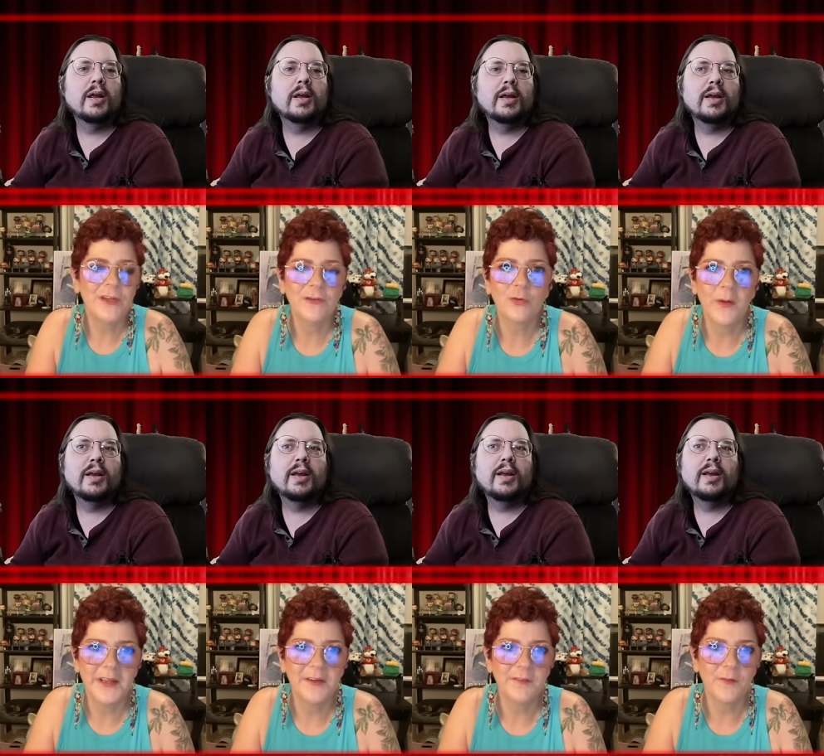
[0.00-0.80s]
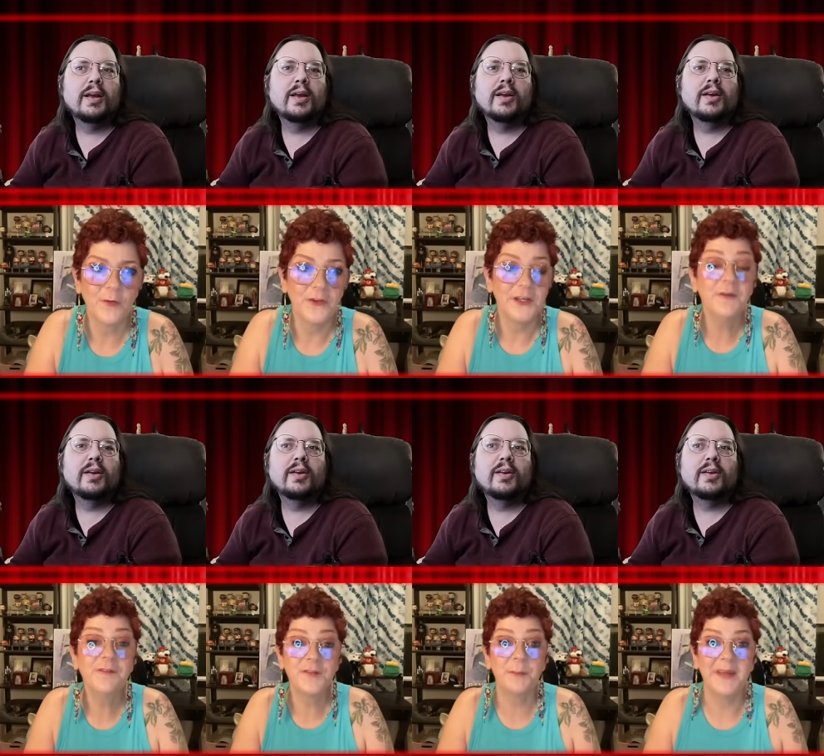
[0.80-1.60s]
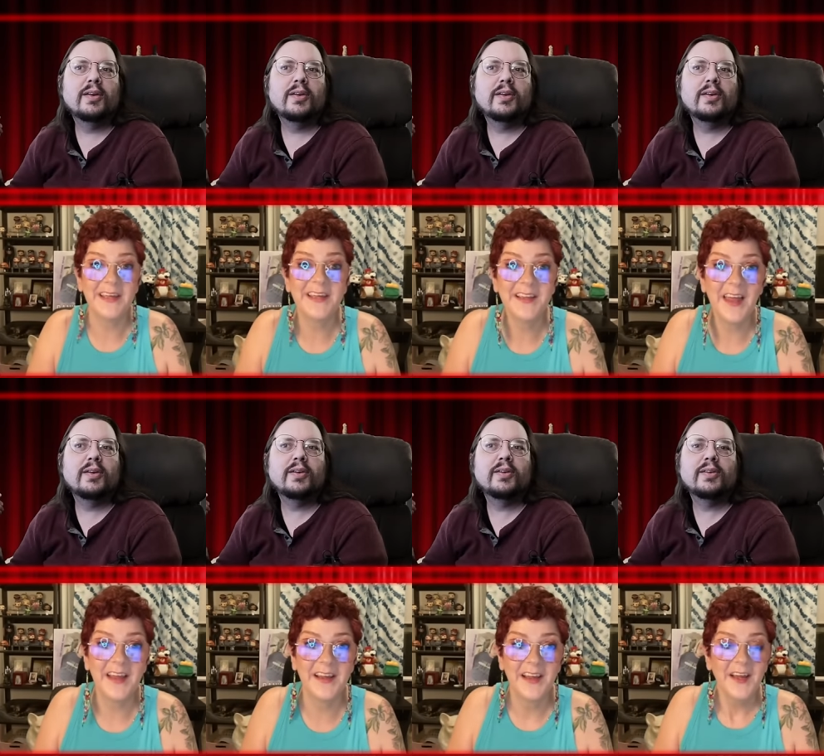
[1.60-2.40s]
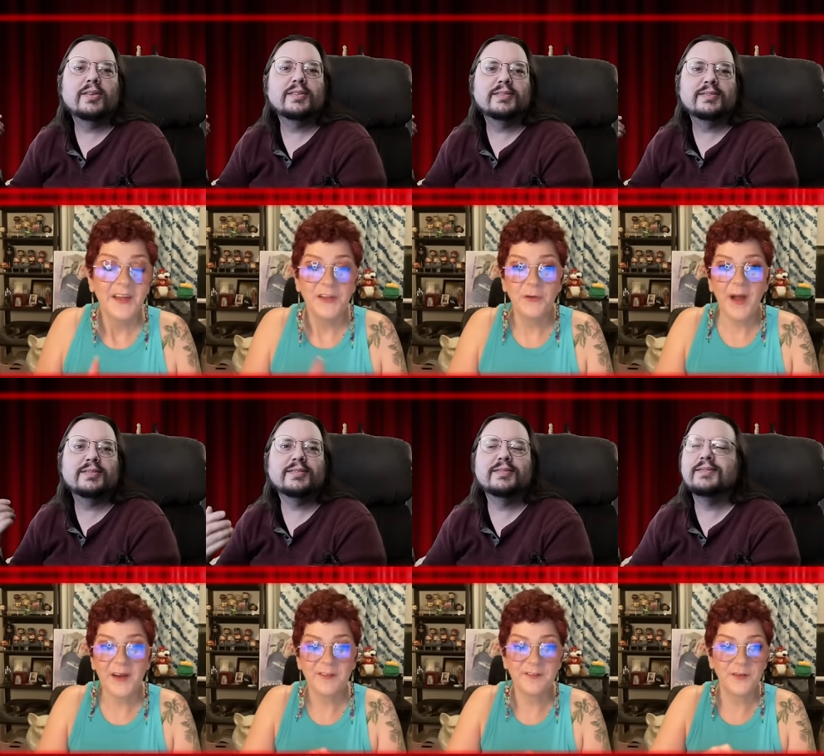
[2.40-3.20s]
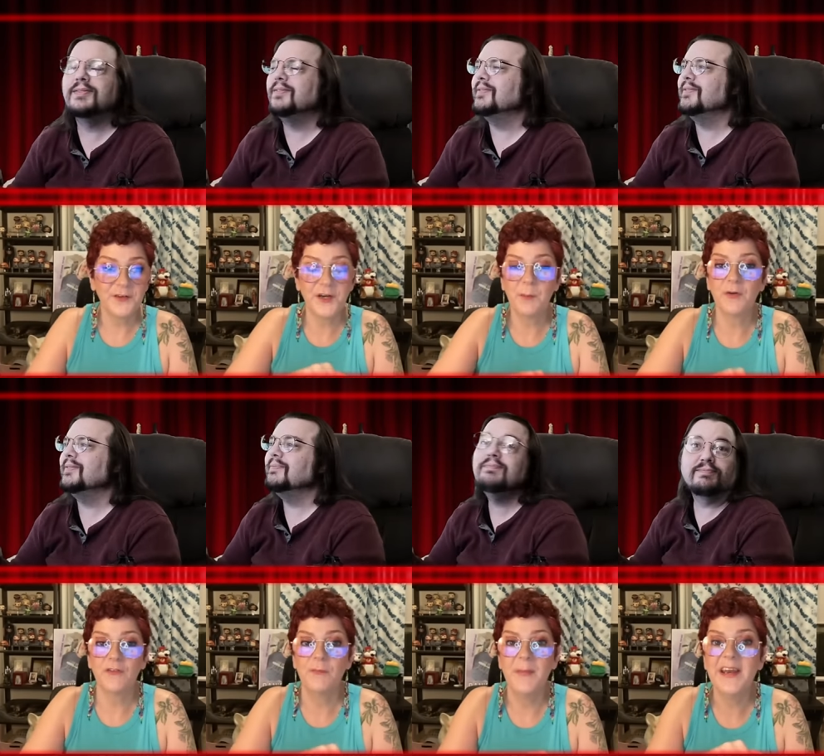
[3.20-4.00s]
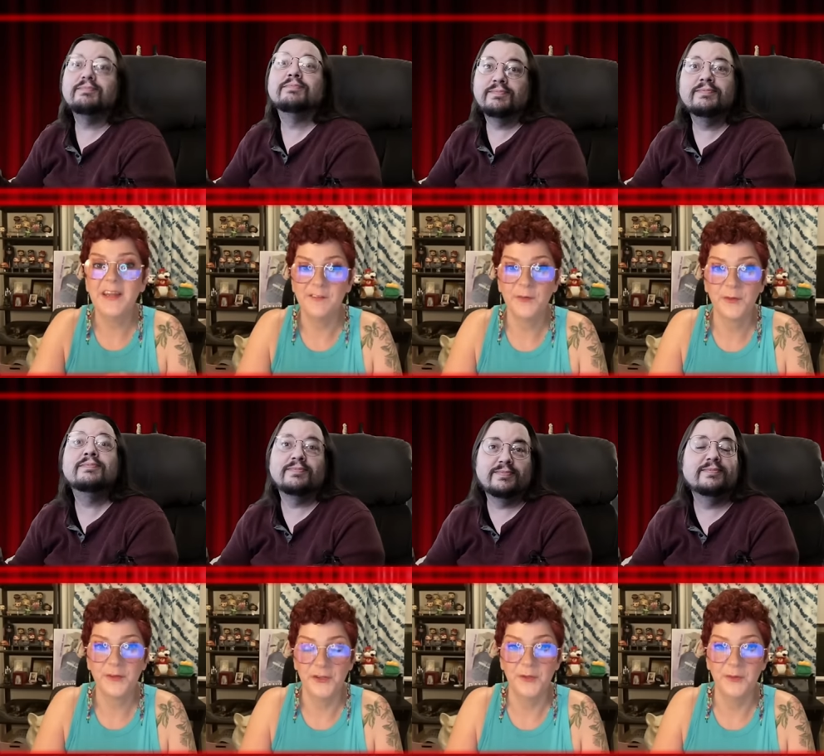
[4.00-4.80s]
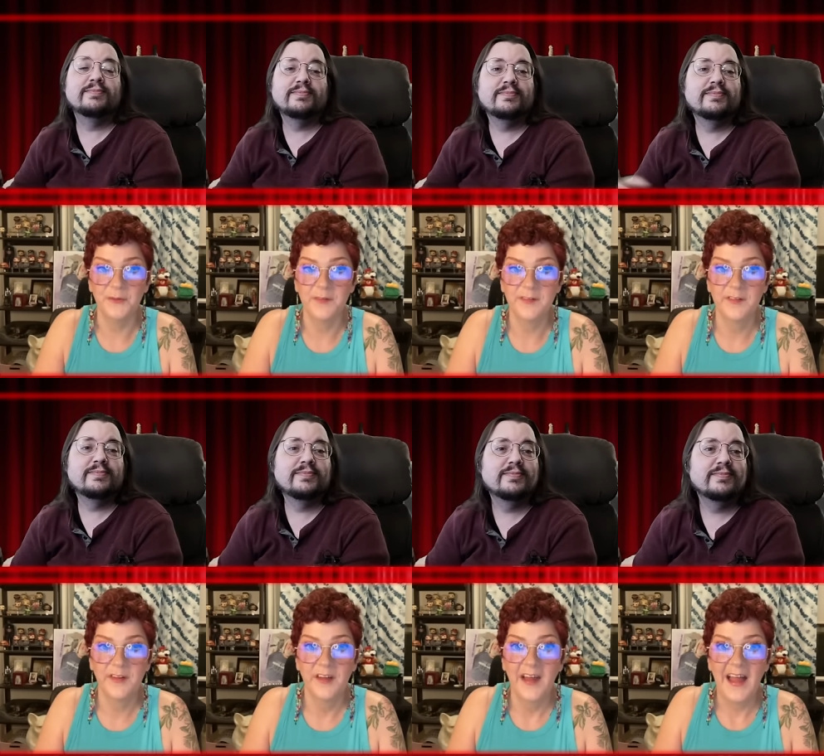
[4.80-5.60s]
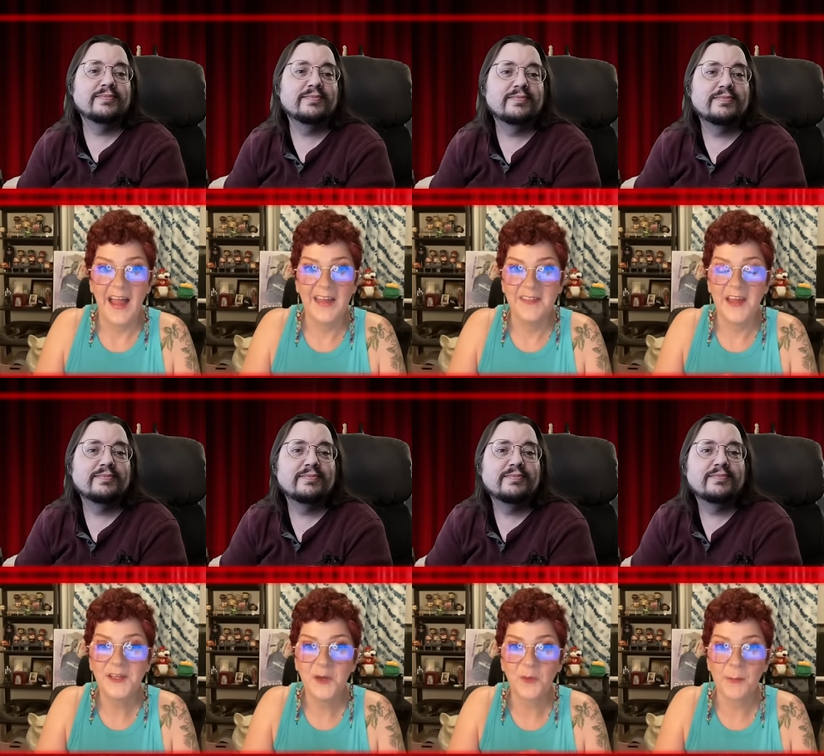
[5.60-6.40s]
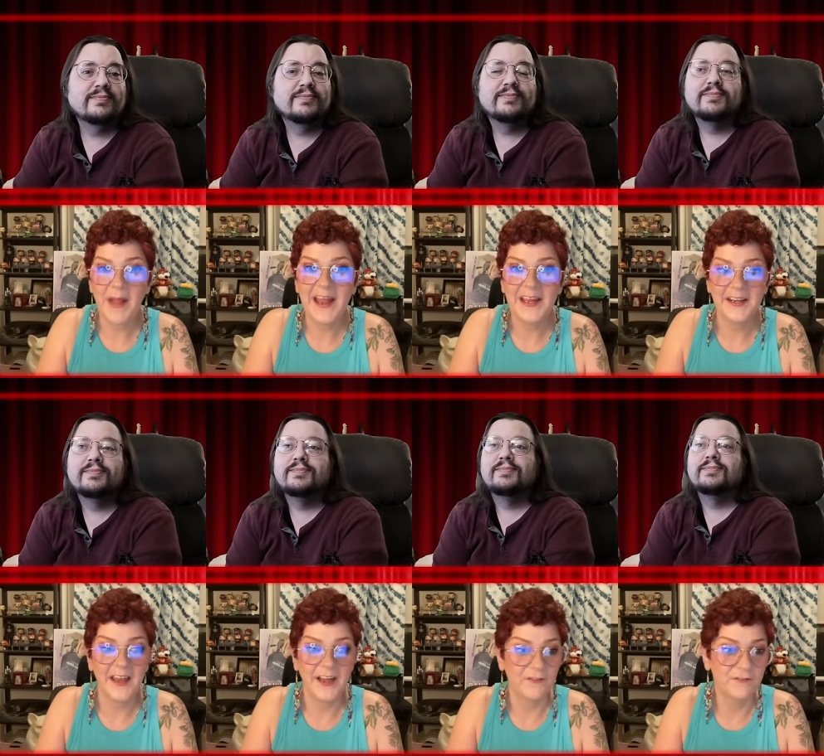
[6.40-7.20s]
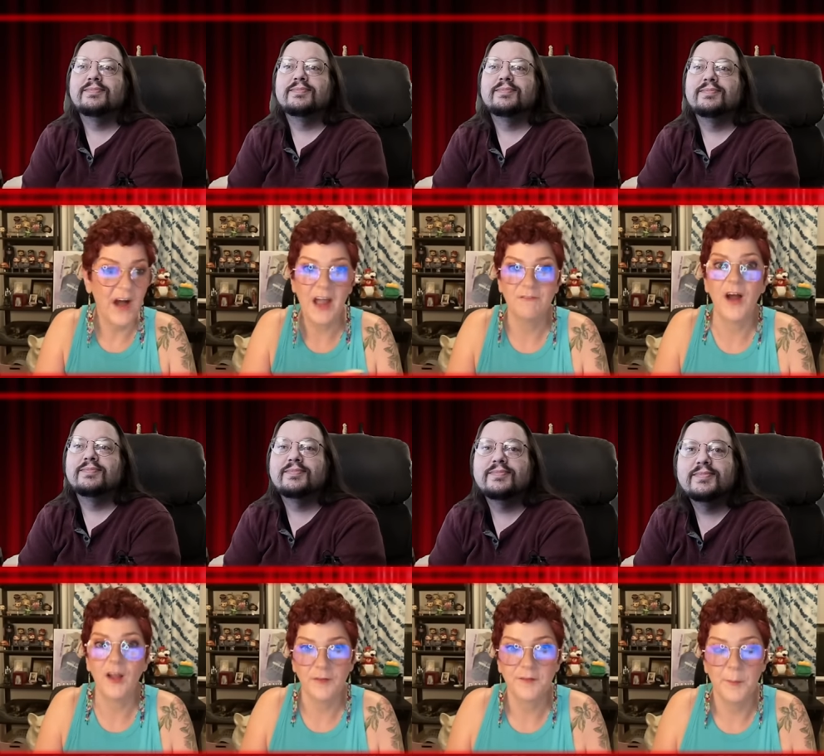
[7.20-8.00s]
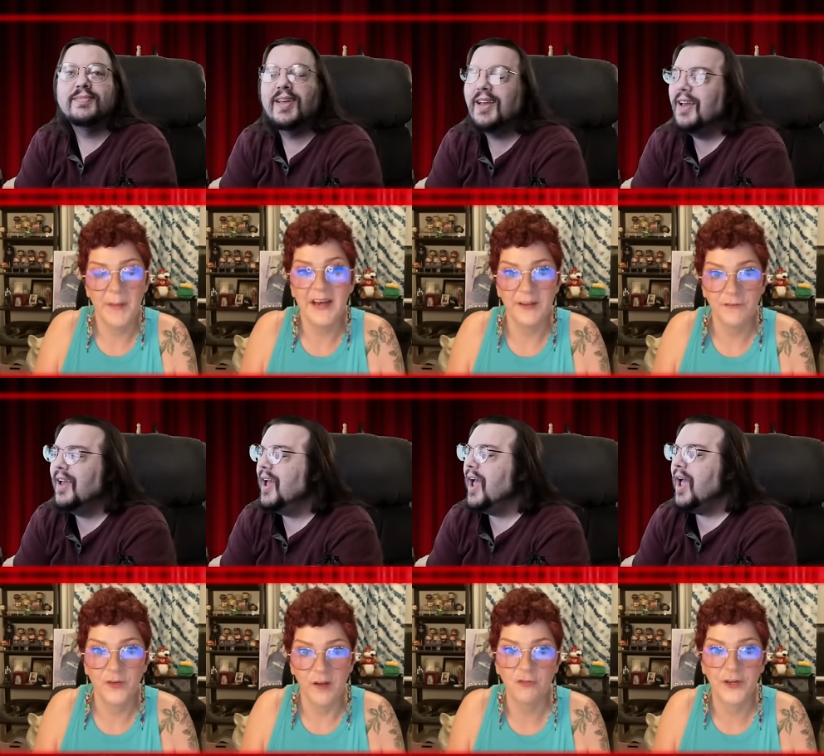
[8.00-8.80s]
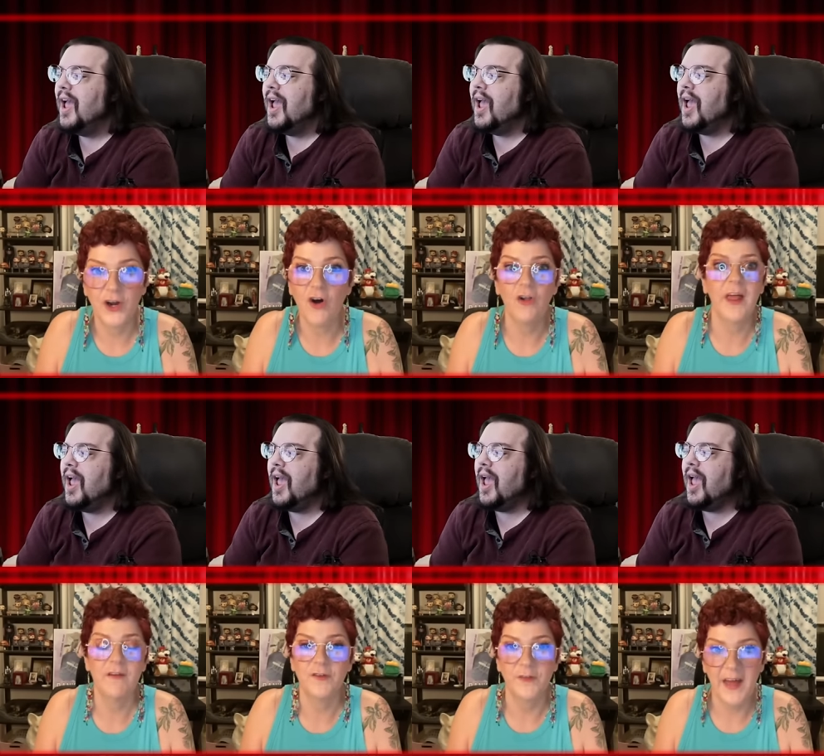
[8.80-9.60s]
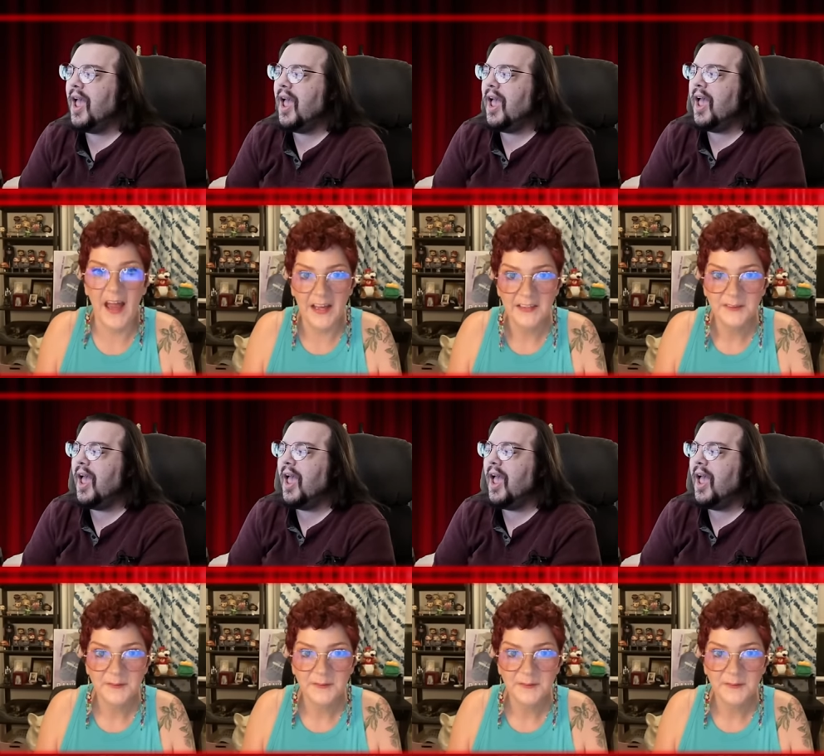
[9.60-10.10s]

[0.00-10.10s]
Speaker 1: 15 20 years old it used to be like you had a certain number of mm -hmm. minutes you could use and then you were paying like five dollars a minute for every call after that.